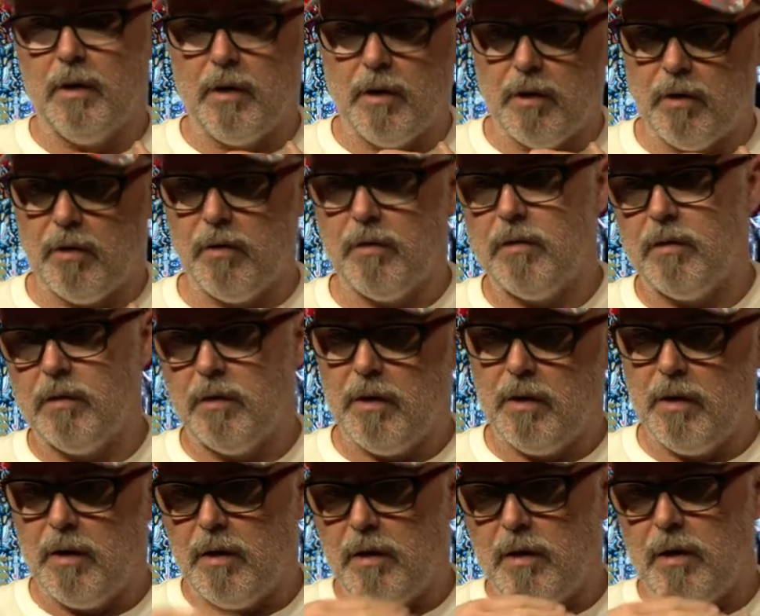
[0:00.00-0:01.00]
you know,
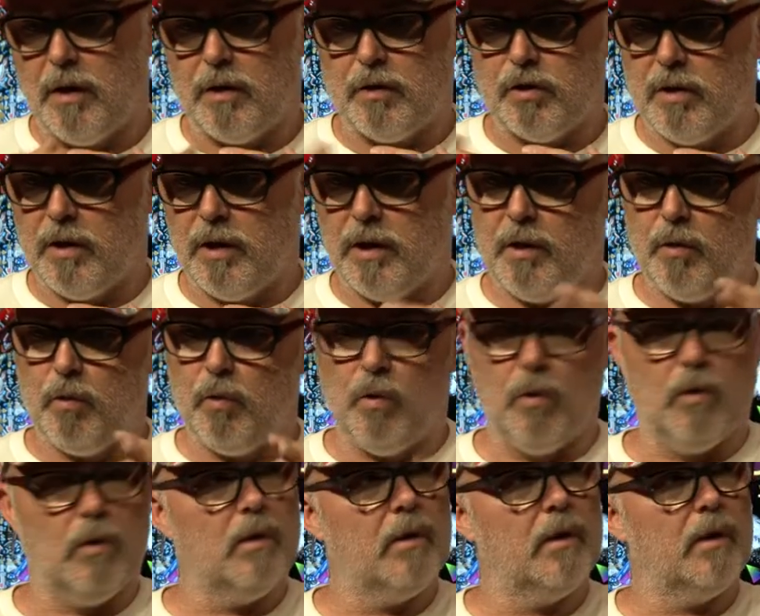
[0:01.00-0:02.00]
undulating
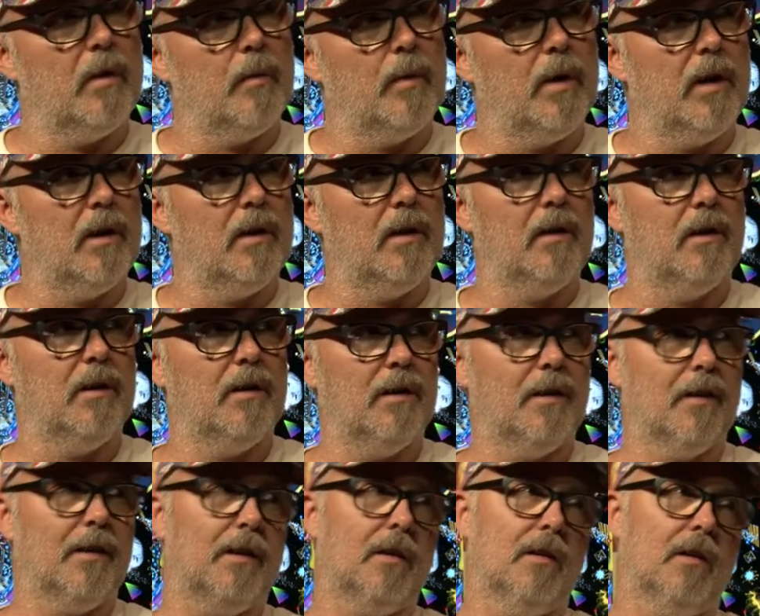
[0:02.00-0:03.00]
wall, and I painted in
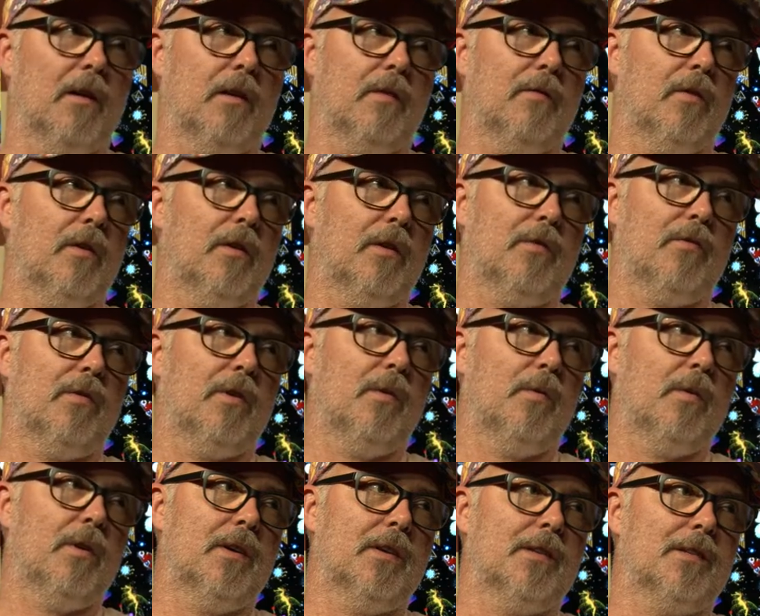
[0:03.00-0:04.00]
there like wow. for three
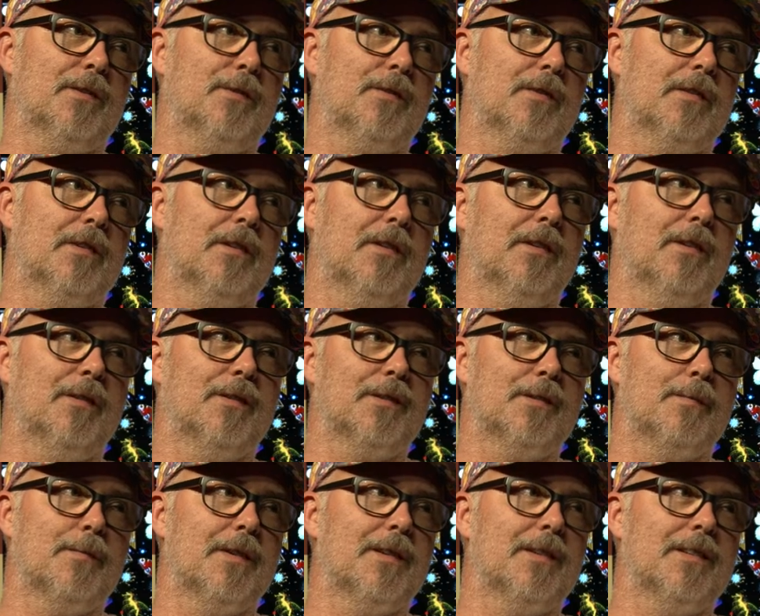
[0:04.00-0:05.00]
weeks. It was wow. it was
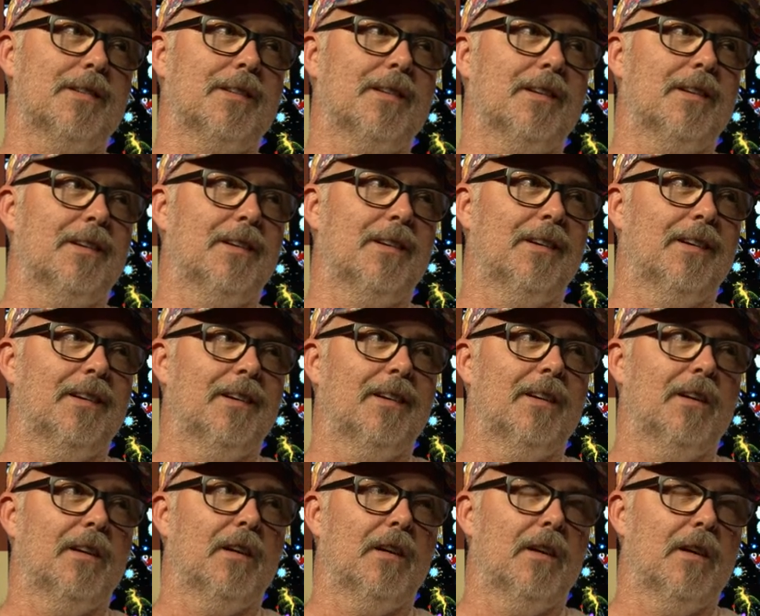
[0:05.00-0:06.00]
amazing.
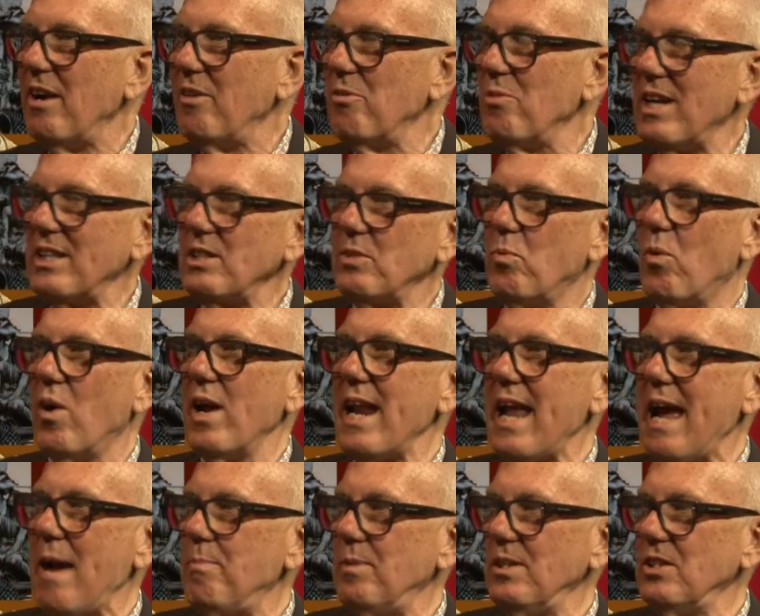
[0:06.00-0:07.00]
So, Rus, what
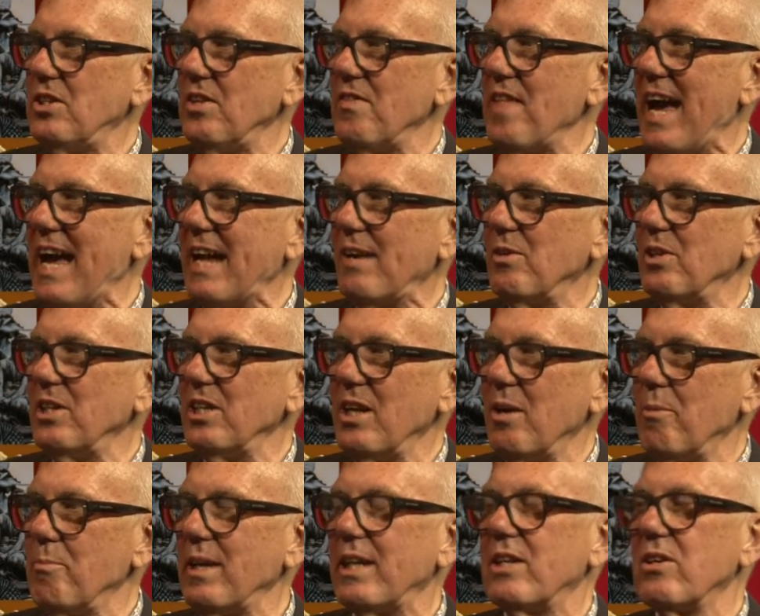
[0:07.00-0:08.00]
happened to that? You
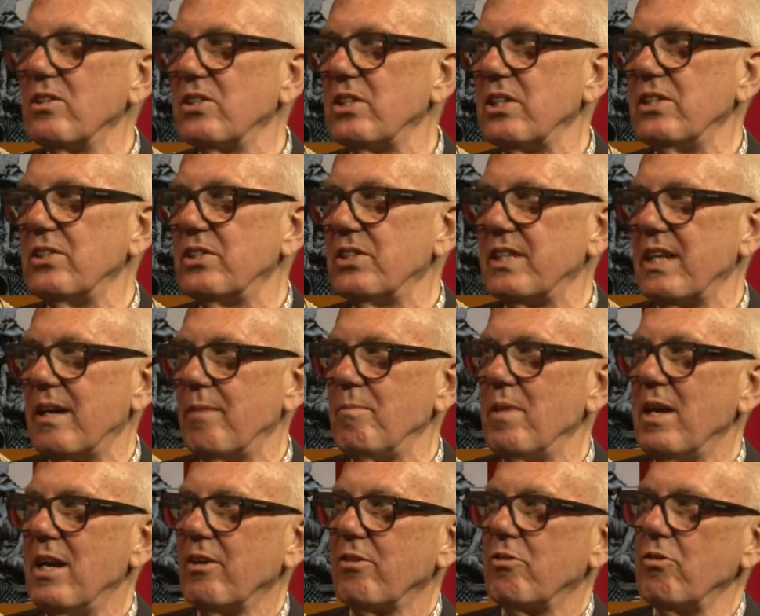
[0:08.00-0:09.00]
know, because it's um,
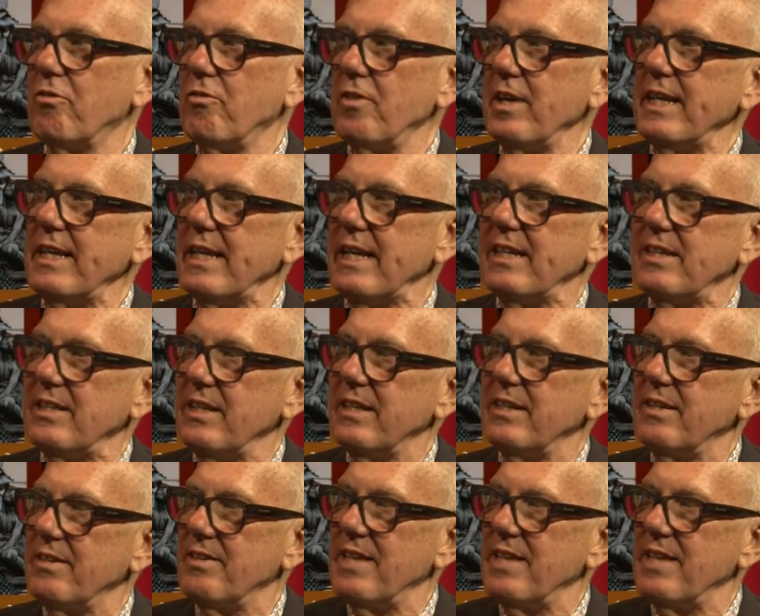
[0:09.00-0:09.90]
graffiti. Ah. Did